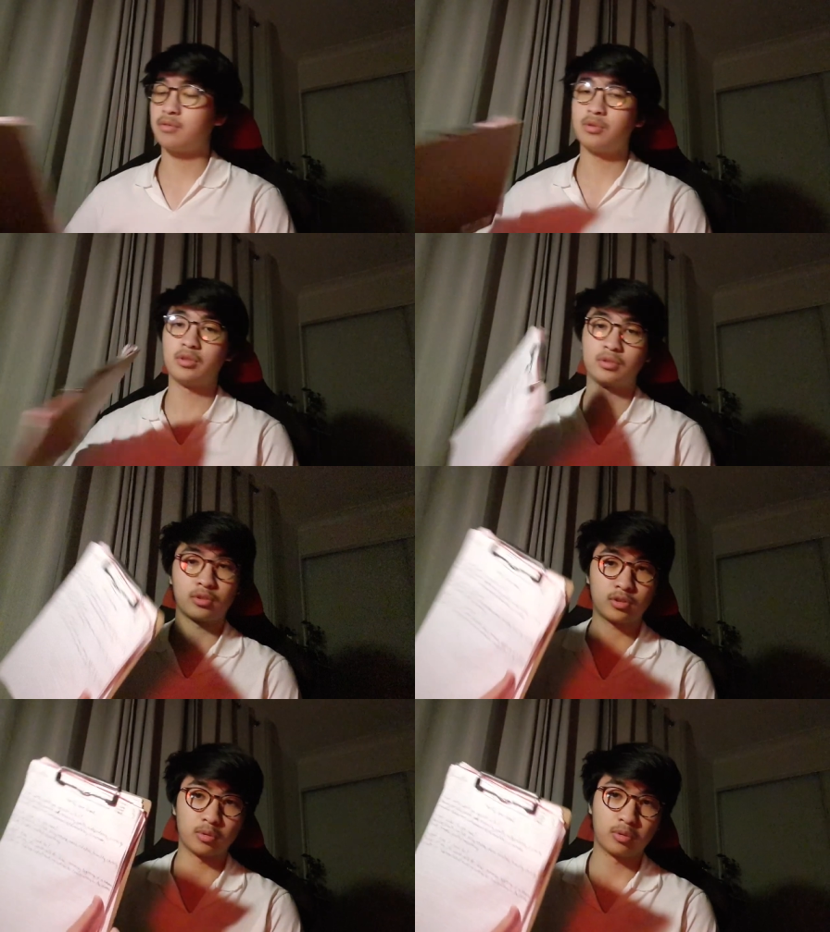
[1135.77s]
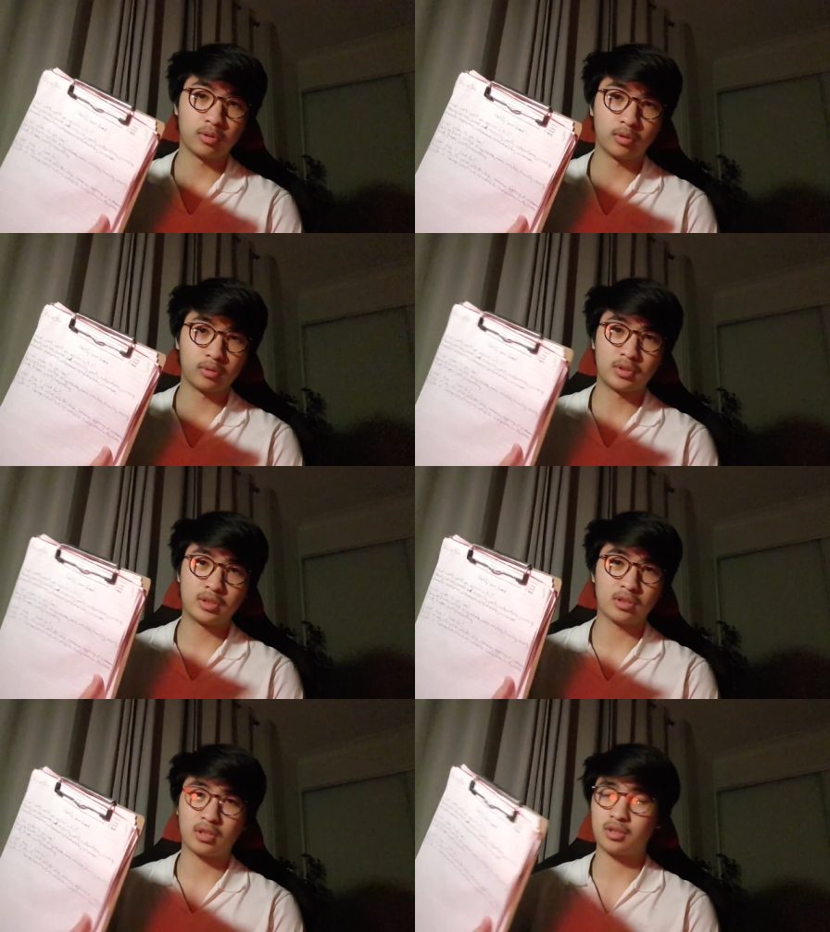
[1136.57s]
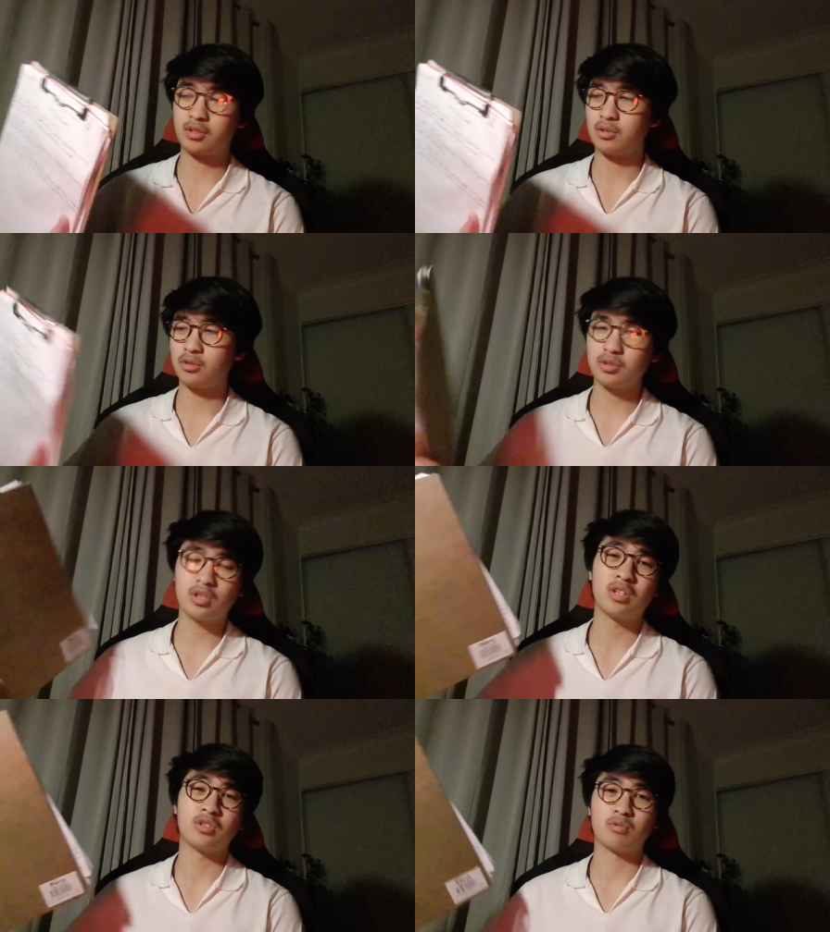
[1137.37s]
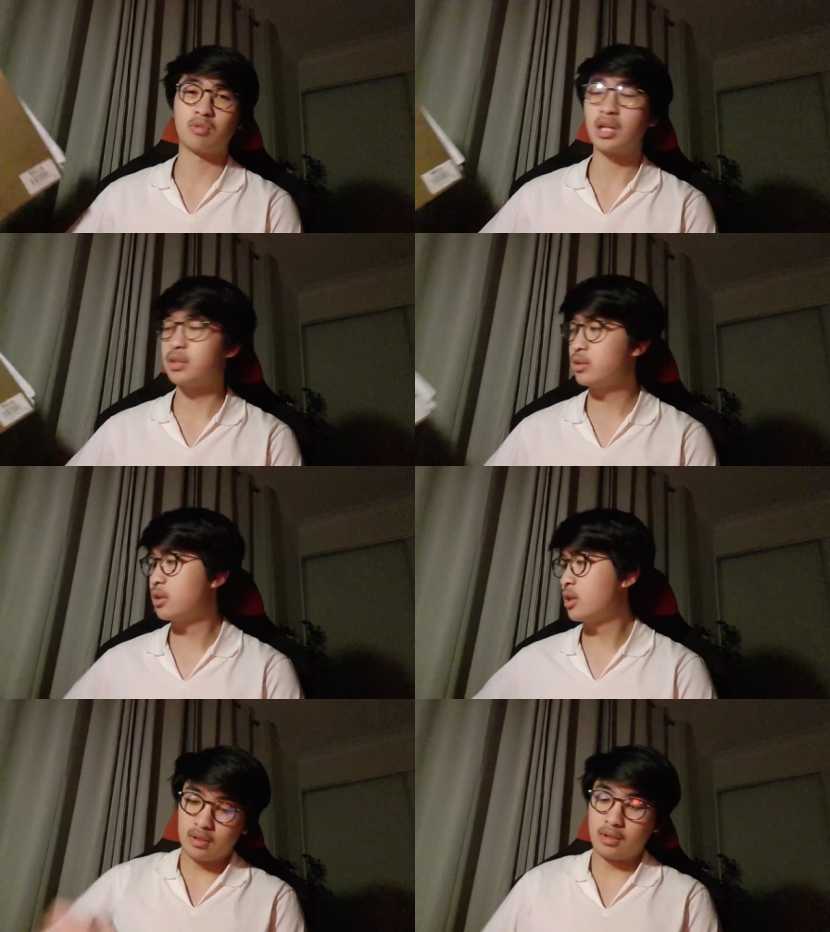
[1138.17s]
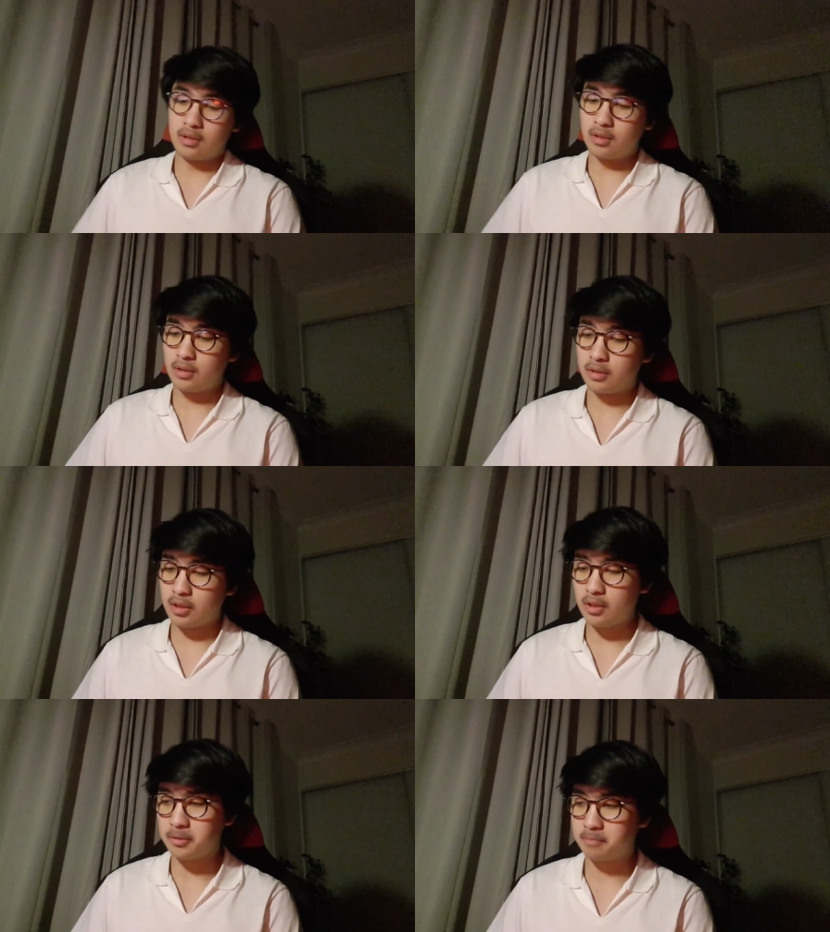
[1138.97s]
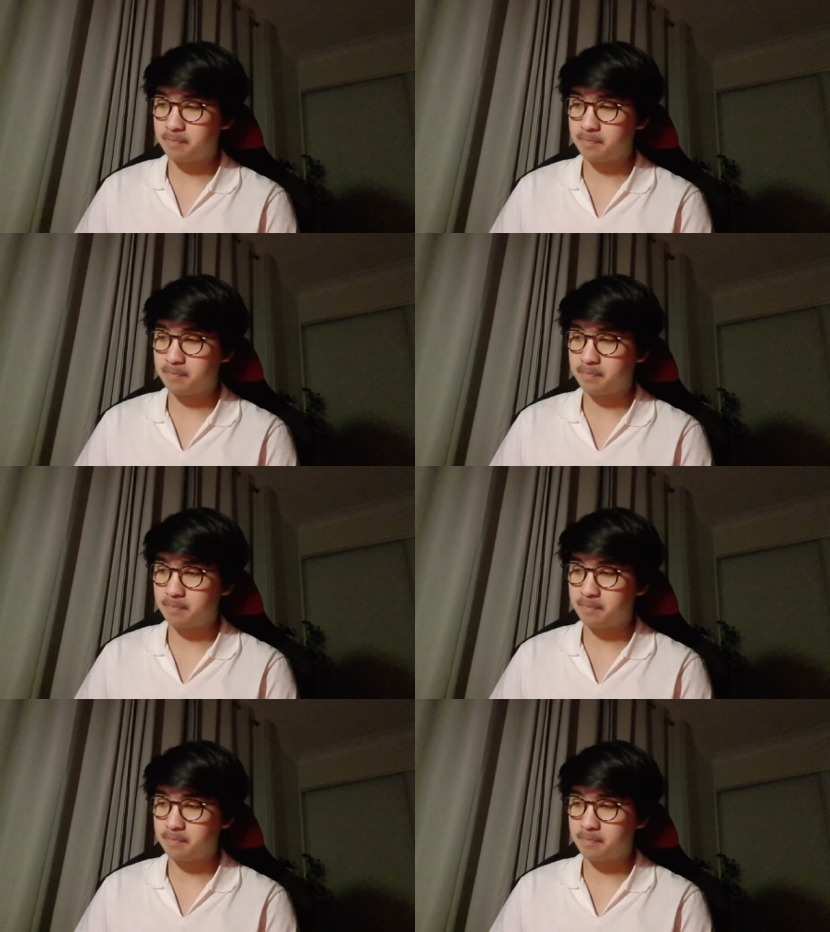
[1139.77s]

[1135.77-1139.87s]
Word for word: through and sorted all this. I honestly just read it, and yeah,